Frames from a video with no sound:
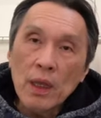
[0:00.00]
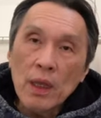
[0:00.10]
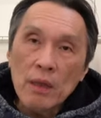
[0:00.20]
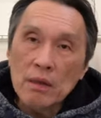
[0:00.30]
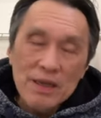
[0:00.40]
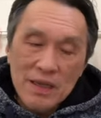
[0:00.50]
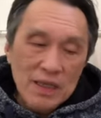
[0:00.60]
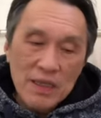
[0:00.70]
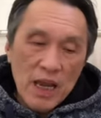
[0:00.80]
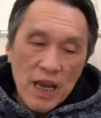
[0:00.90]
this
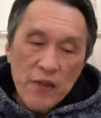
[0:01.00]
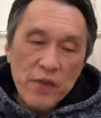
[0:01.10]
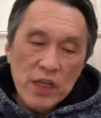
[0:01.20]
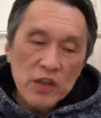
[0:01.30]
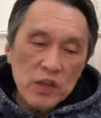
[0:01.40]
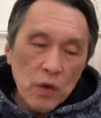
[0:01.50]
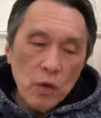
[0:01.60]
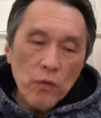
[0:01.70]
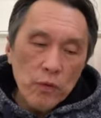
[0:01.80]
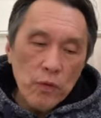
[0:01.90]
is the evidence
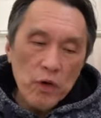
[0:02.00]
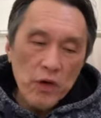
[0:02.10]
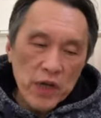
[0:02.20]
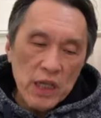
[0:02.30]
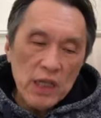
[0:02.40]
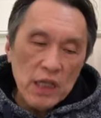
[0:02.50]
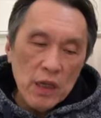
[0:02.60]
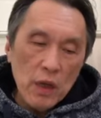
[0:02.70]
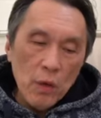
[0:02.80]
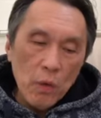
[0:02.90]
Kung Fu
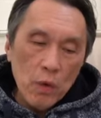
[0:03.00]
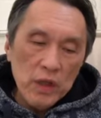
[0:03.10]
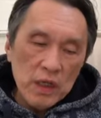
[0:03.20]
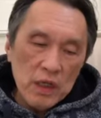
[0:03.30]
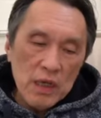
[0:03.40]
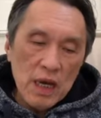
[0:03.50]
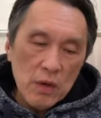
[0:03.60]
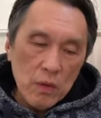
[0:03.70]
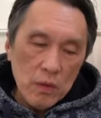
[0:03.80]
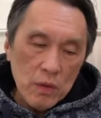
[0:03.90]
already watered
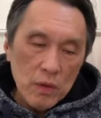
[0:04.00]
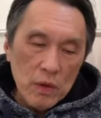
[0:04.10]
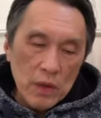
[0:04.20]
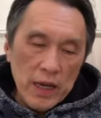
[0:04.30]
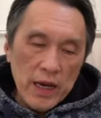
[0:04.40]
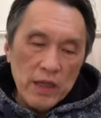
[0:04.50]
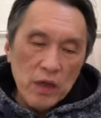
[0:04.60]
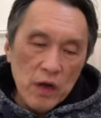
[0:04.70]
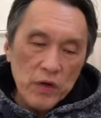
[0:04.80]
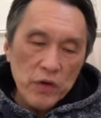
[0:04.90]
down and
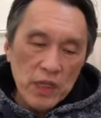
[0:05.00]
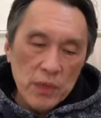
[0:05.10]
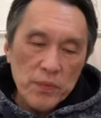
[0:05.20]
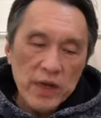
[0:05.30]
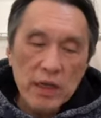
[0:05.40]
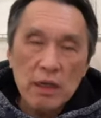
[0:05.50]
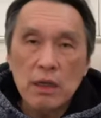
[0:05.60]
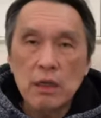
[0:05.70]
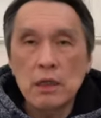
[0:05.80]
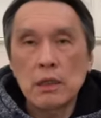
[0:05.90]
not really
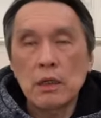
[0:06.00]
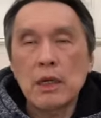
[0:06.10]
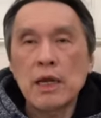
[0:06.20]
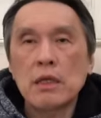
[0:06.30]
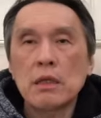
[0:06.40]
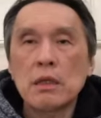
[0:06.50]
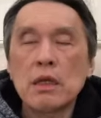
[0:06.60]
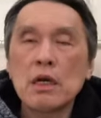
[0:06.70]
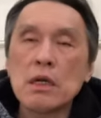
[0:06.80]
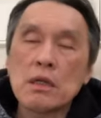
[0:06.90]
practical in the
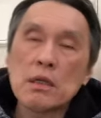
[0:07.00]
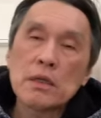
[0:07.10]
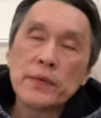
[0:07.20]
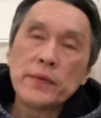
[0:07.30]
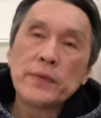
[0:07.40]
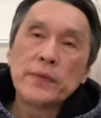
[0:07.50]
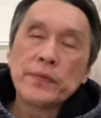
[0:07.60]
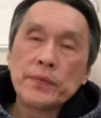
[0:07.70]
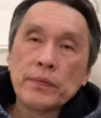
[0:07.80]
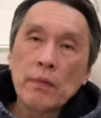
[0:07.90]
1930s.
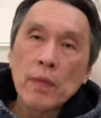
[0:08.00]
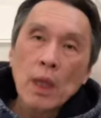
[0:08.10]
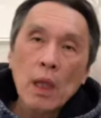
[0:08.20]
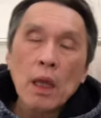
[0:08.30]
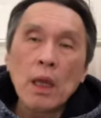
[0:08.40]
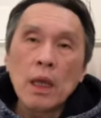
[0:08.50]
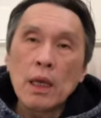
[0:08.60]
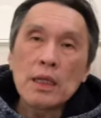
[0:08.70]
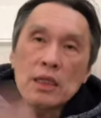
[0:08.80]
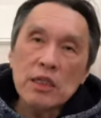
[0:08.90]

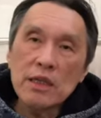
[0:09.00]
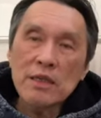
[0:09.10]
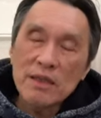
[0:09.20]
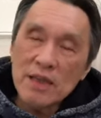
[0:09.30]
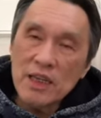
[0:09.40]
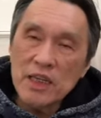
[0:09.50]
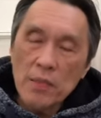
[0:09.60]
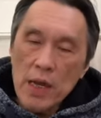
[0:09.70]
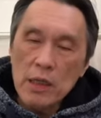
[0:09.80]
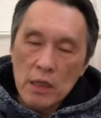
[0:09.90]
It is just 6
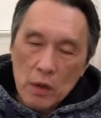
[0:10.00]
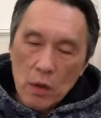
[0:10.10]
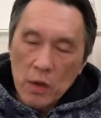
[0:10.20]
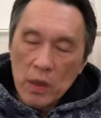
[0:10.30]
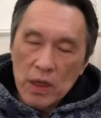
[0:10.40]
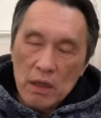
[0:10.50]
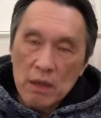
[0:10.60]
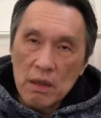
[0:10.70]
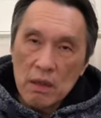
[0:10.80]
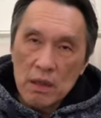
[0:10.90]
months ago
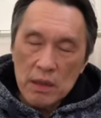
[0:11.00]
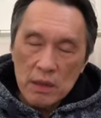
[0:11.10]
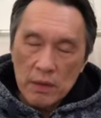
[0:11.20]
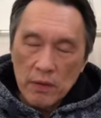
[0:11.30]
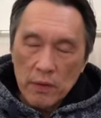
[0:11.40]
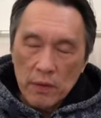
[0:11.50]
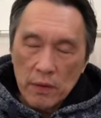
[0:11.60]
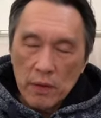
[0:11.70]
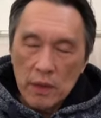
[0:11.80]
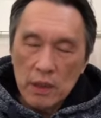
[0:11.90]
in this
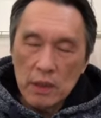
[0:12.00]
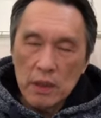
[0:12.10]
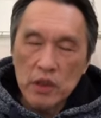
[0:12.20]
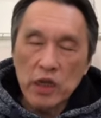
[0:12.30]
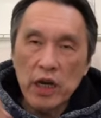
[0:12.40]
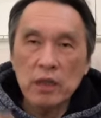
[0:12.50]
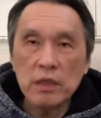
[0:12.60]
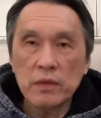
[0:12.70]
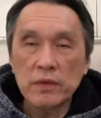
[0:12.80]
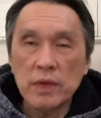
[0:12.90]

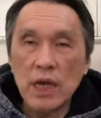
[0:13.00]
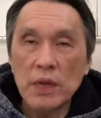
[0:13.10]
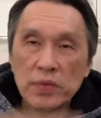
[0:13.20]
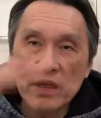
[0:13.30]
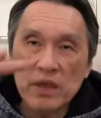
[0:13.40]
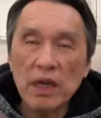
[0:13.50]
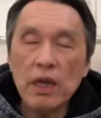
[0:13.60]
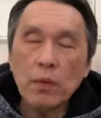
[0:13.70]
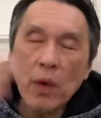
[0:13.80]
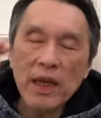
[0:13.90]
channel, I
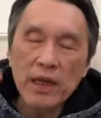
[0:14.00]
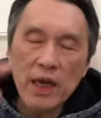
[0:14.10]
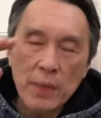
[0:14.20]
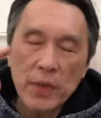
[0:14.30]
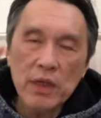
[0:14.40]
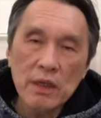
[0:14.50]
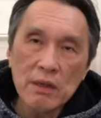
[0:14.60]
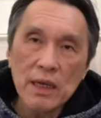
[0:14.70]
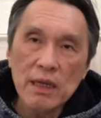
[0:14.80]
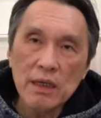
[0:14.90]
present what happened
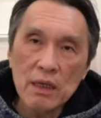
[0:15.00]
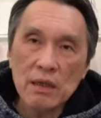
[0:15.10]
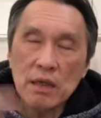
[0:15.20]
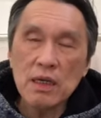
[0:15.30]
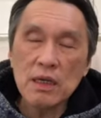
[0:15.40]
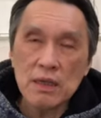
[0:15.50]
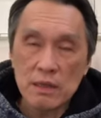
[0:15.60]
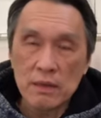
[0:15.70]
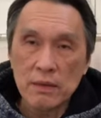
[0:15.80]
in 1930s,